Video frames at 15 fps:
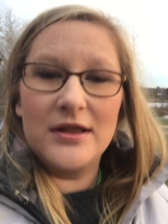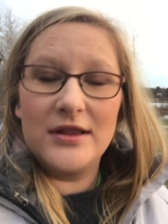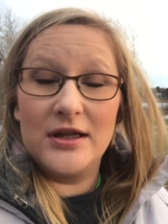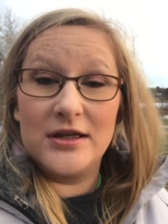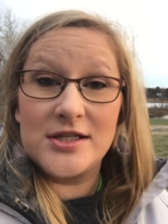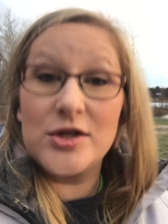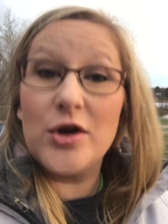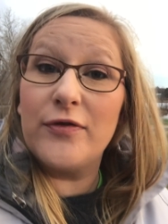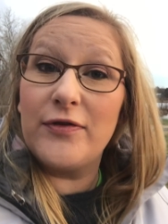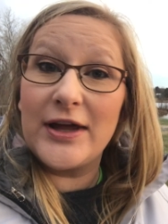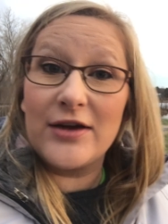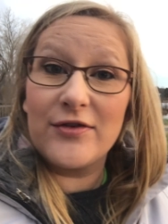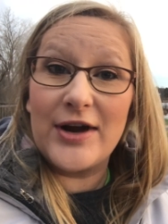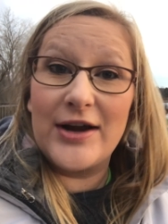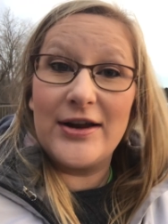
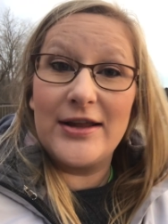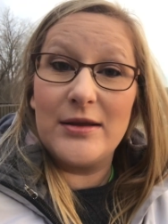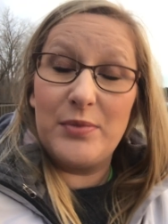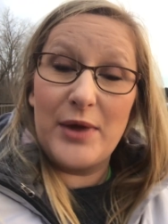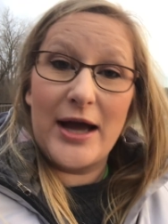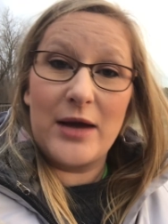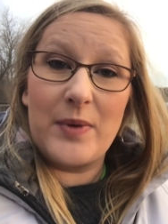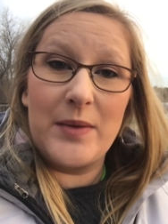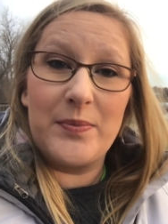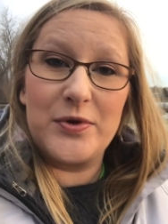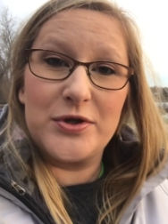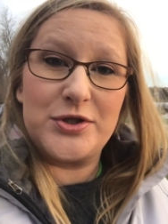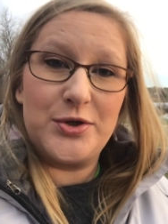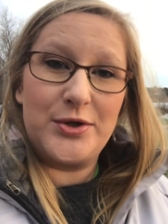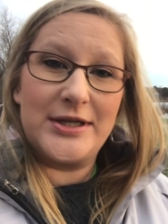snowflake around on the black paper,
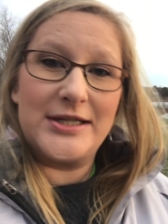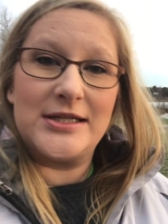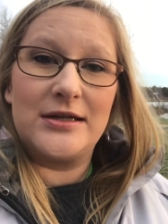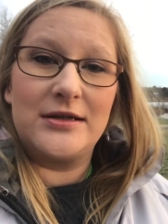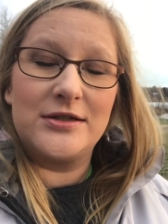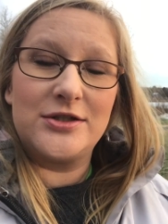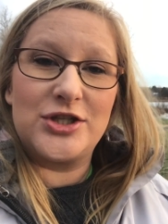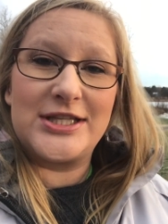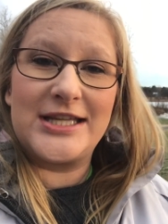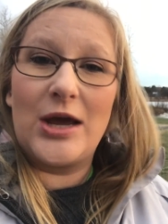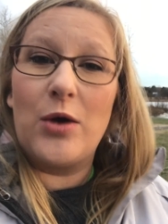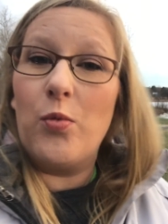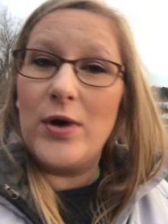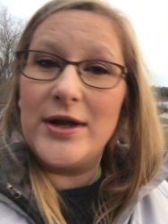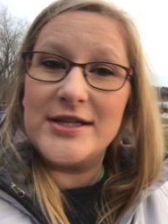so you can just
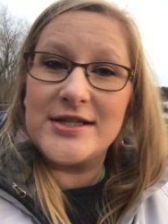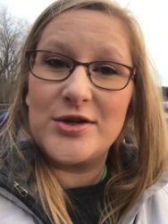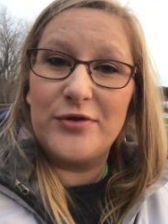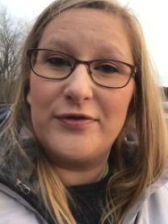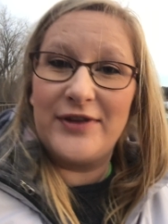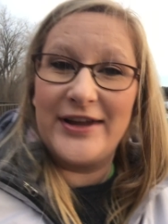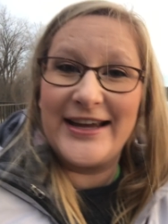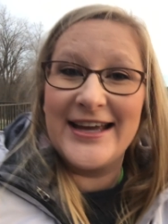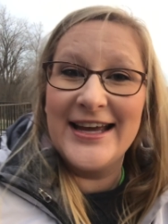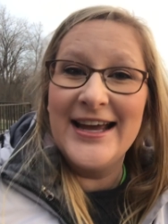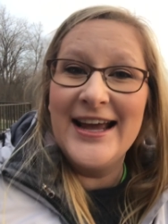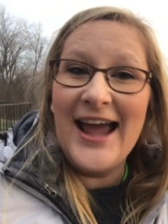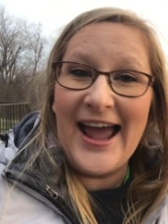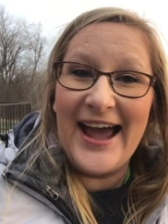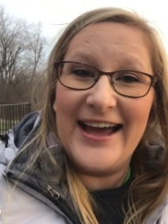get one snowflake
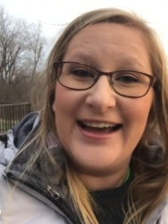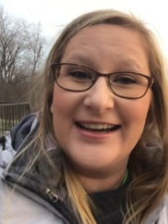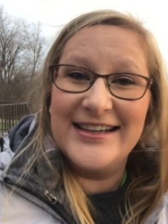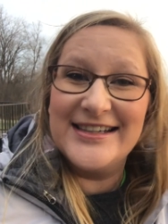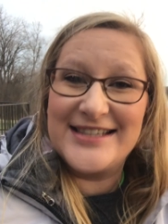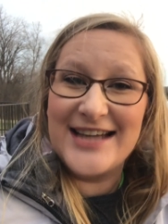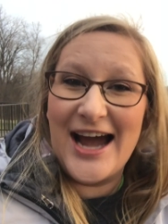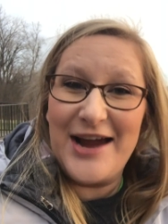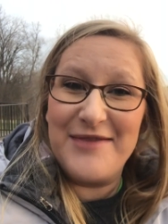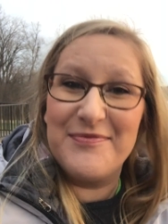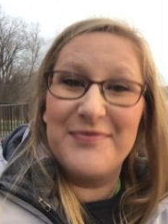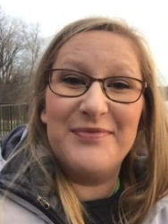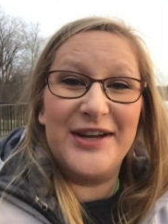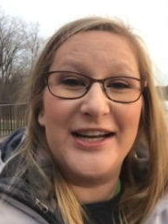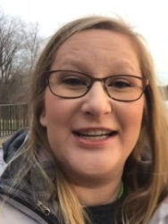at a time.
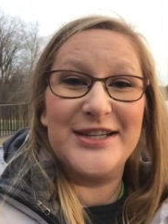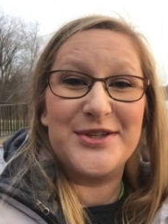But it's